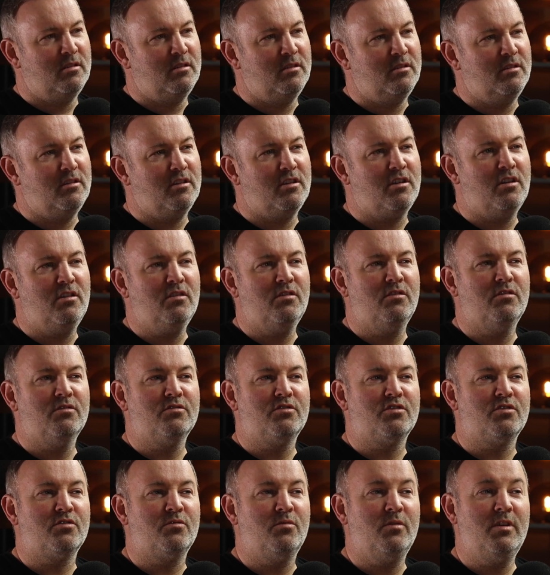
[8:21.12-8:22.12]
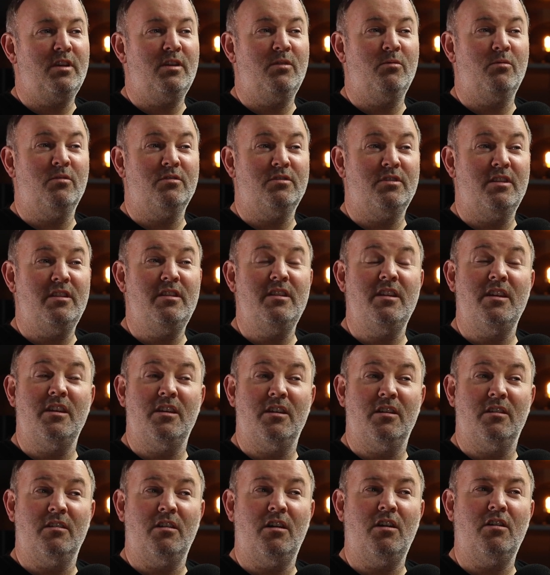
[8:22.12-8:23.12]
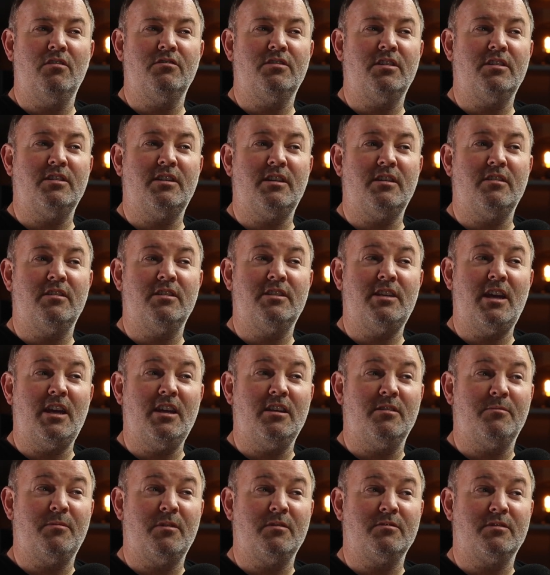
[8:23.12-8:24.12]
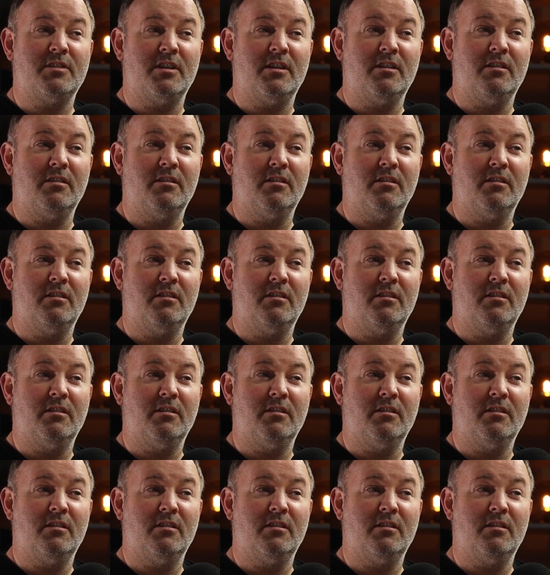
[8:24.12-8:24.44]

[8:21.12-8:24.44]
The Concord Suite was in the Earl. Oh, is it the Danem Hotel?